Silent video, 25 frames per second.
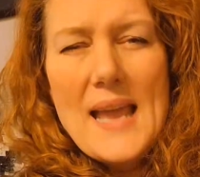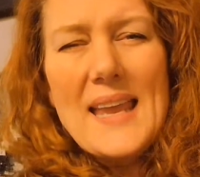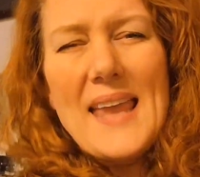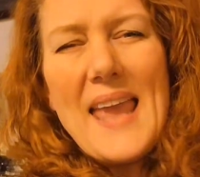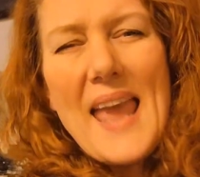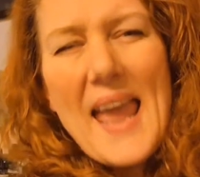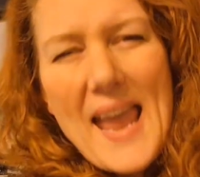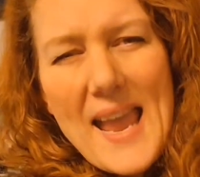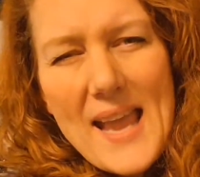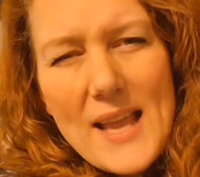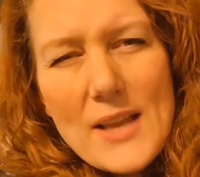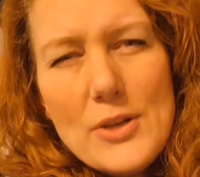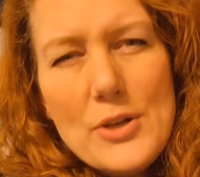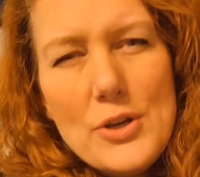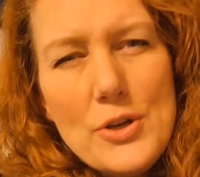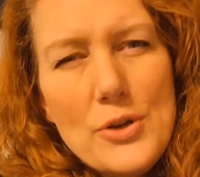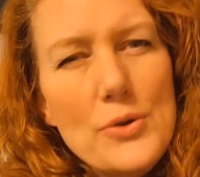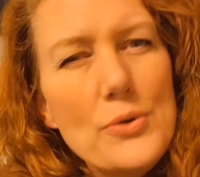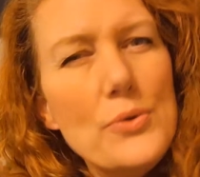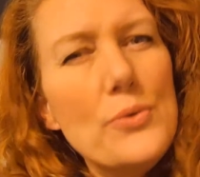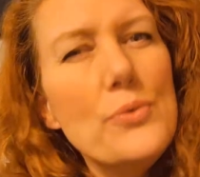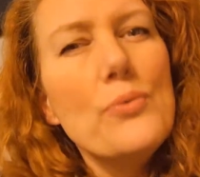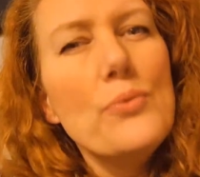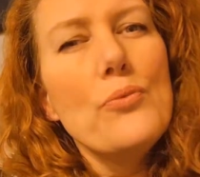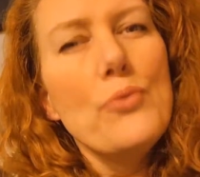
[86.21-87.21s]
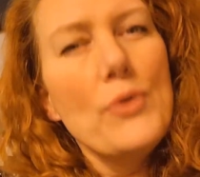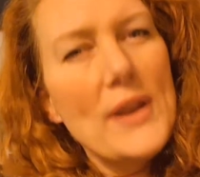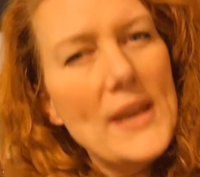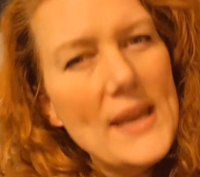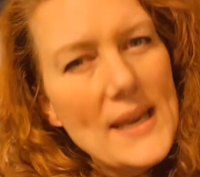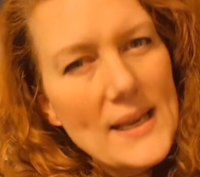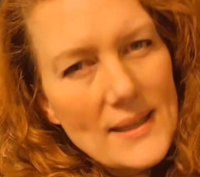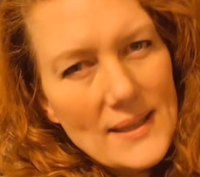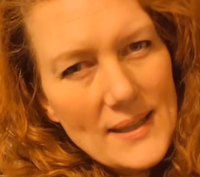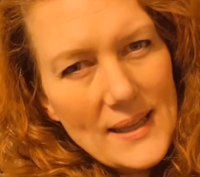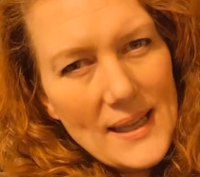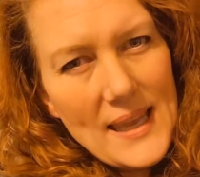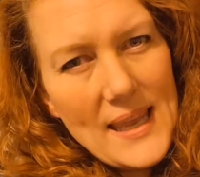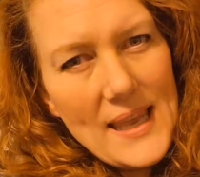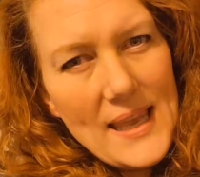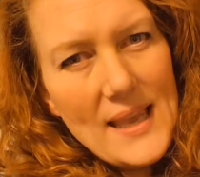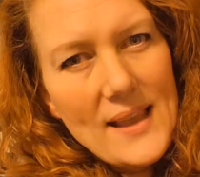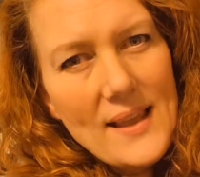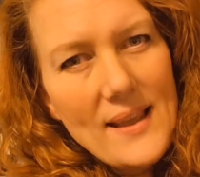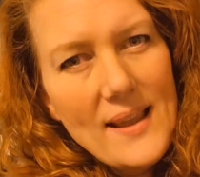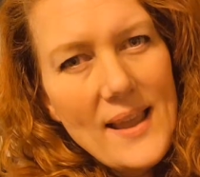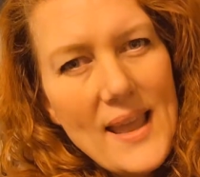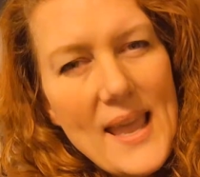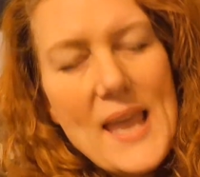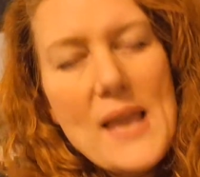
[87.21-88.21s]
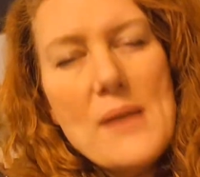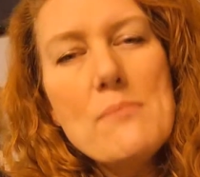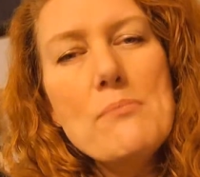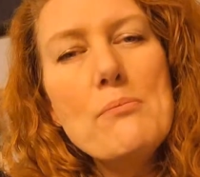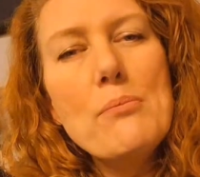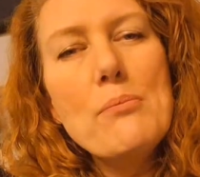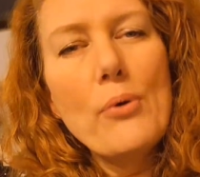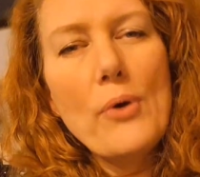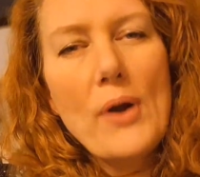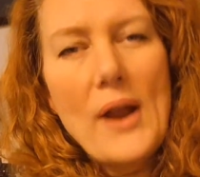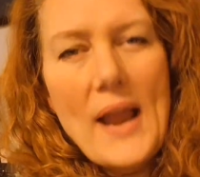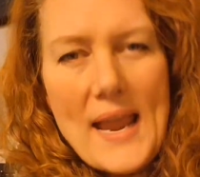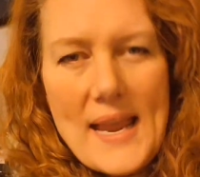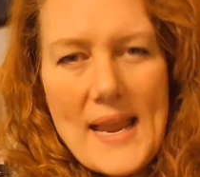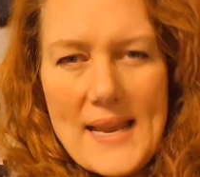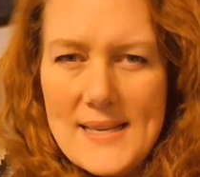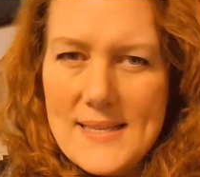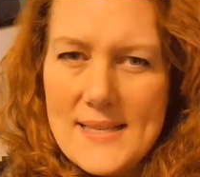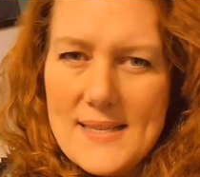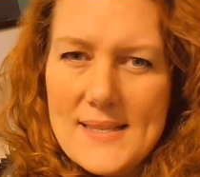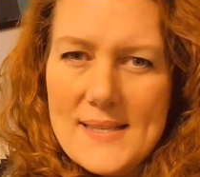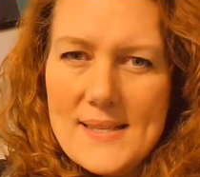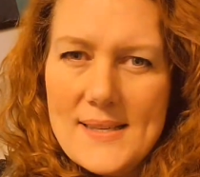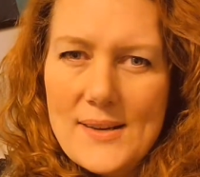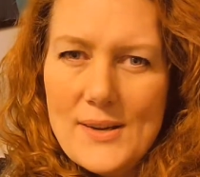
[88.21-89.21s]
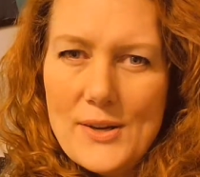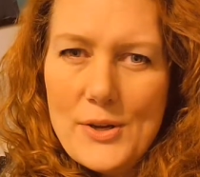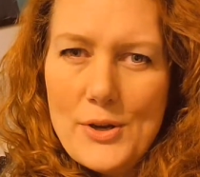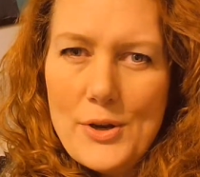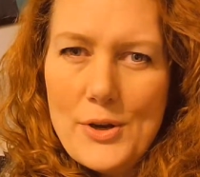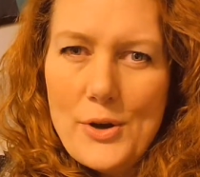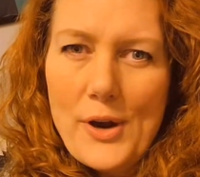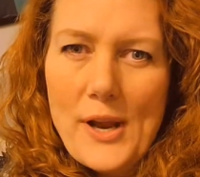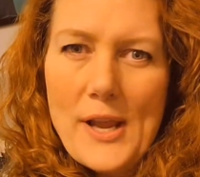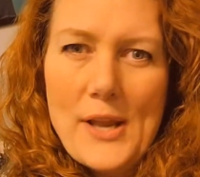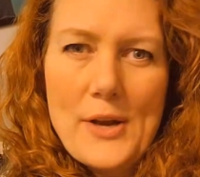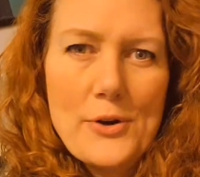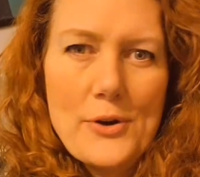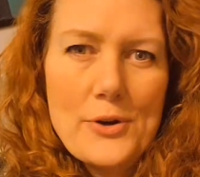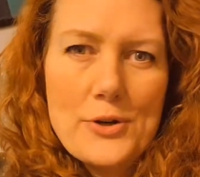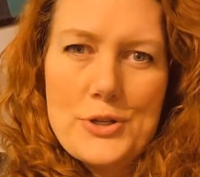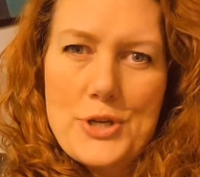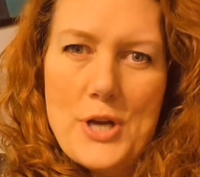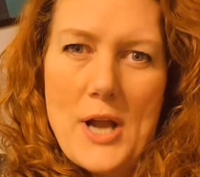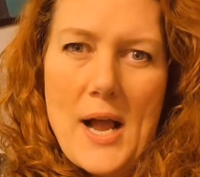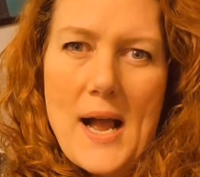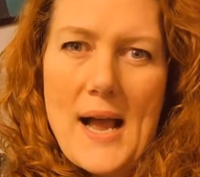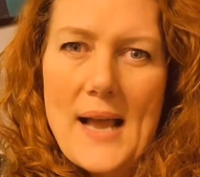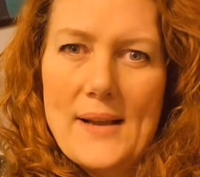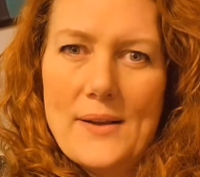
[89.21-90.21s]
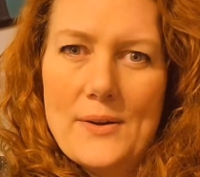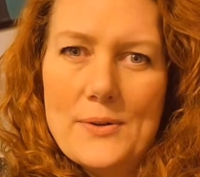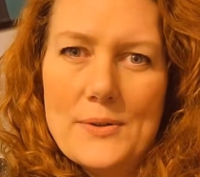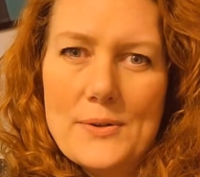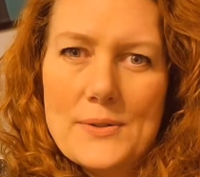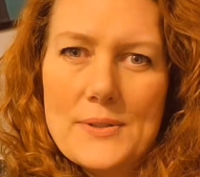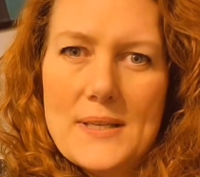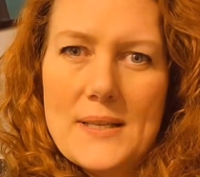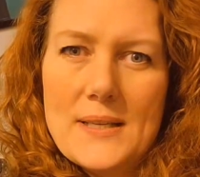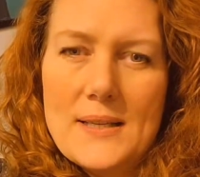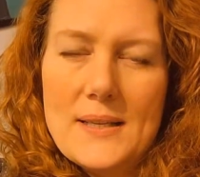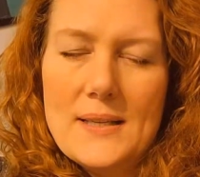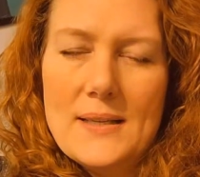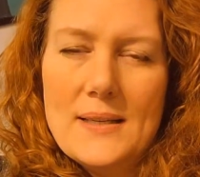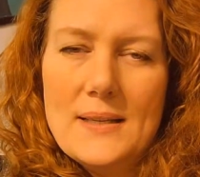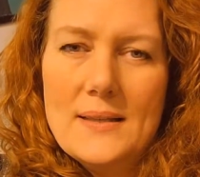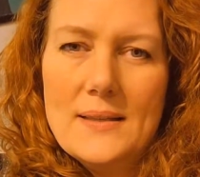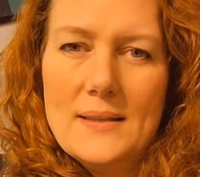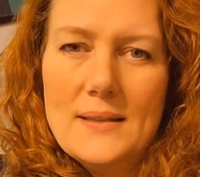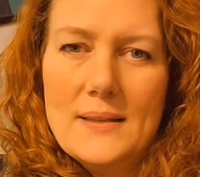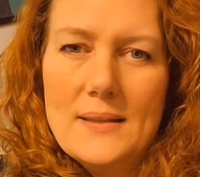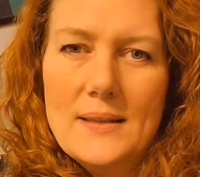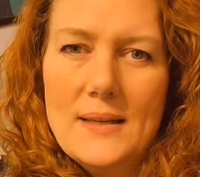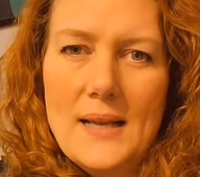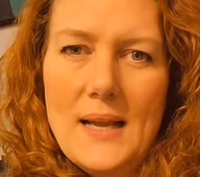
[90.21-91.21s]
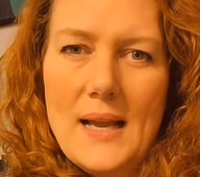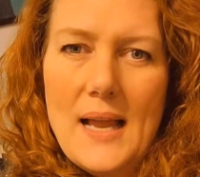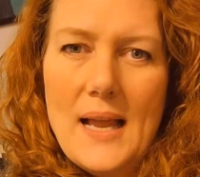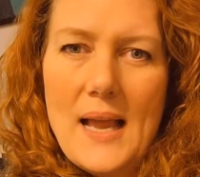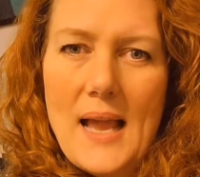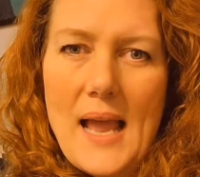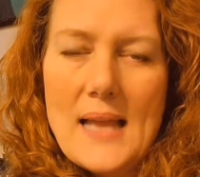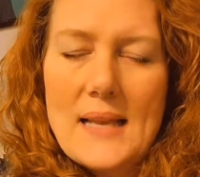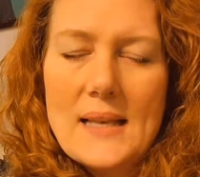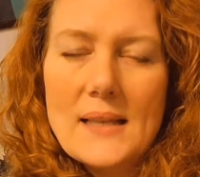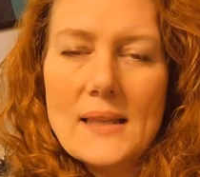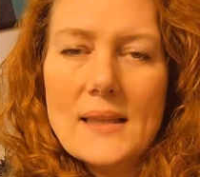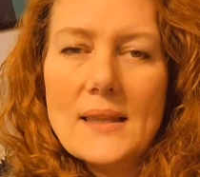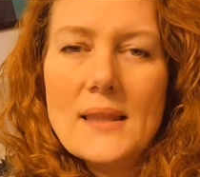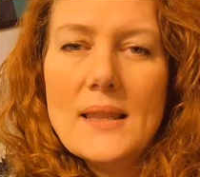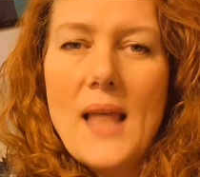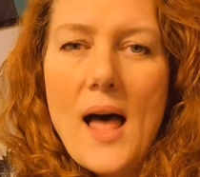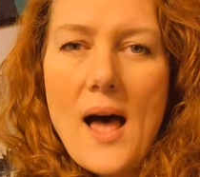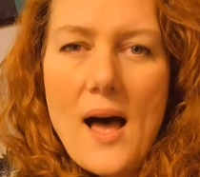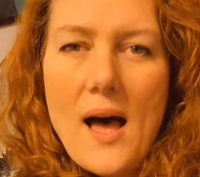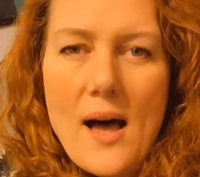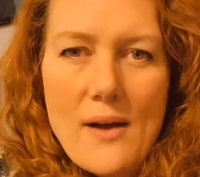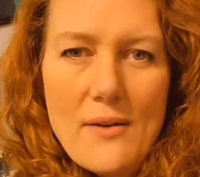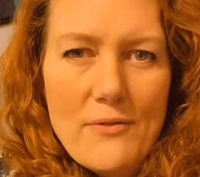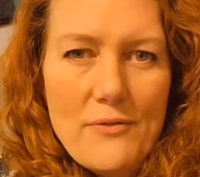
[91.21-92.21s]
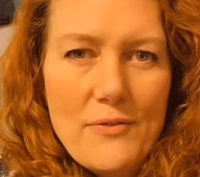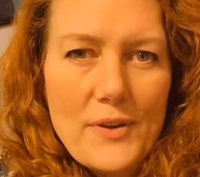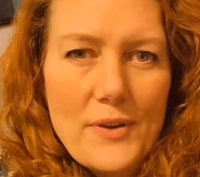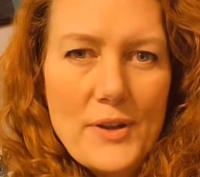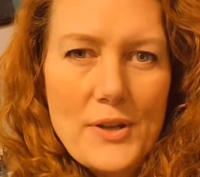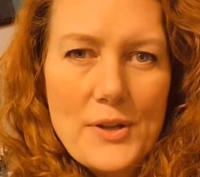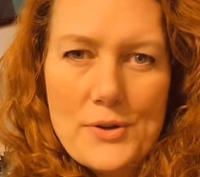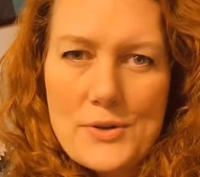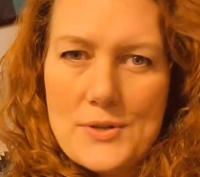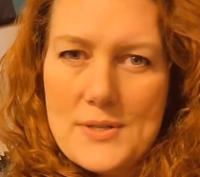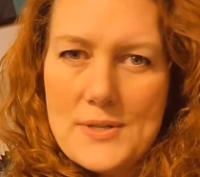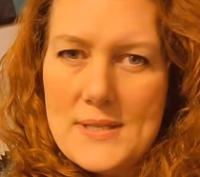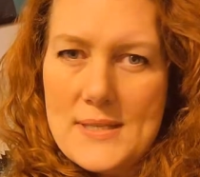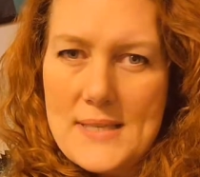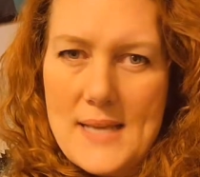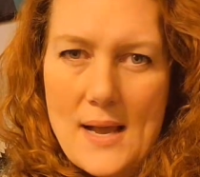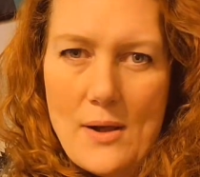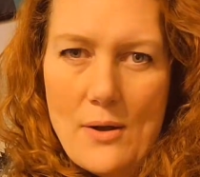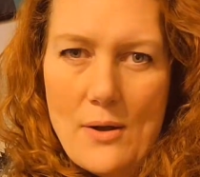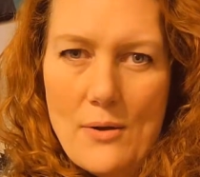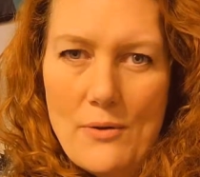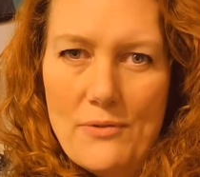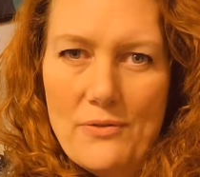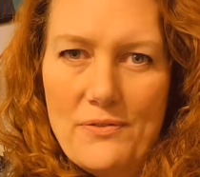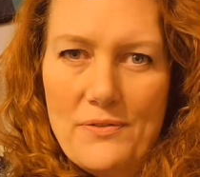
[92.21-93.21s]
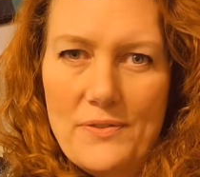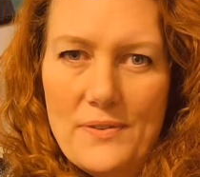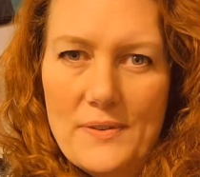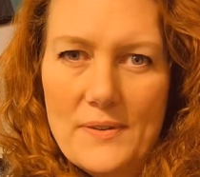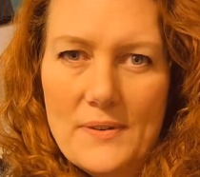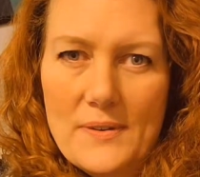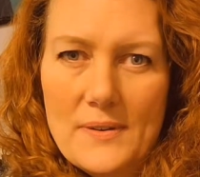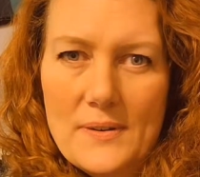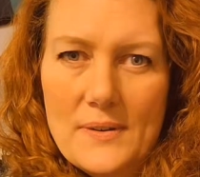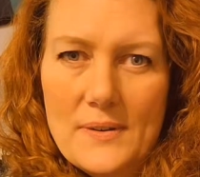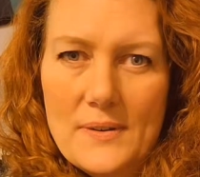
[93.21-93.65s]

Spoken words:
Can you really embrace your inner child and love yourself